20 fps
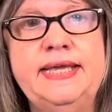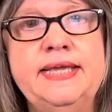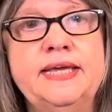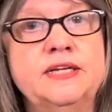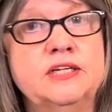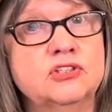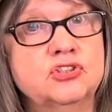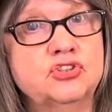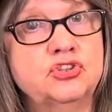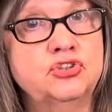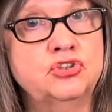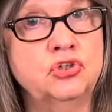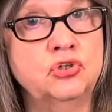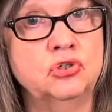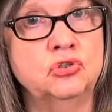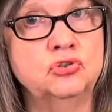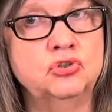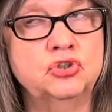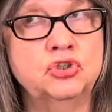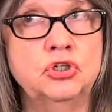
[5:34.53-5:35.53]
in a
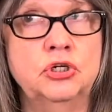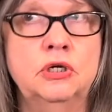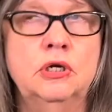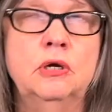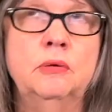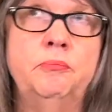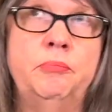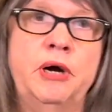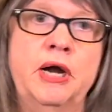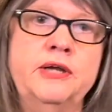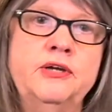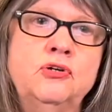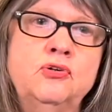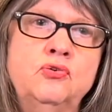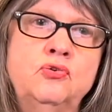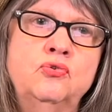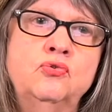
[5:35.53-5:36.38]
search by